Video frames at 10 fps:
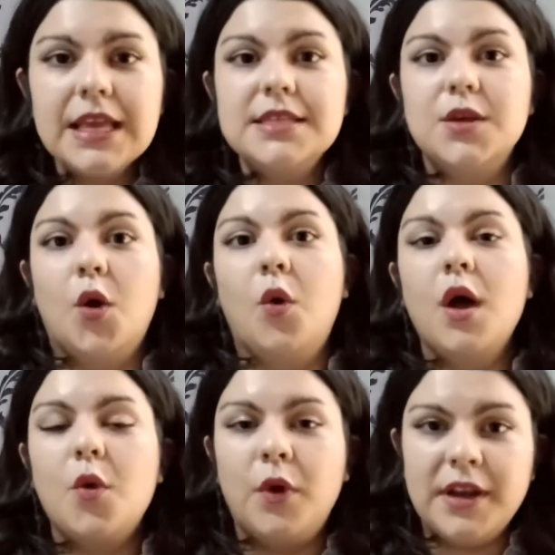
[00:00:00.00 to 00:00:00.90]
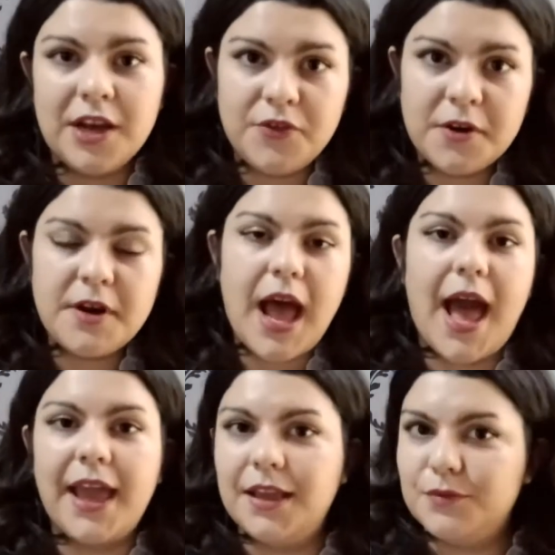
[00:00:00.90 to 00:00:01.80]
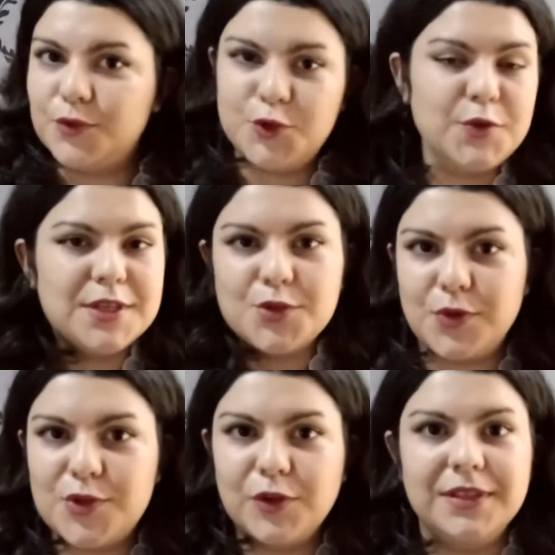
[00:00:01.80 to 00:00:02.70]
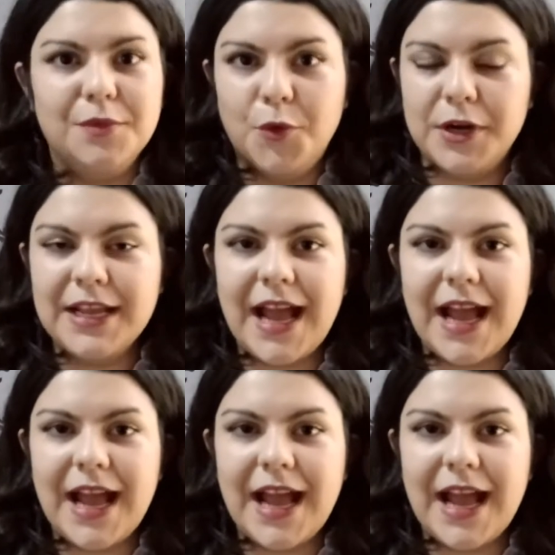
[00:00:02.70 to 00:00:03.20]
So whenever I do this ritual in the morning,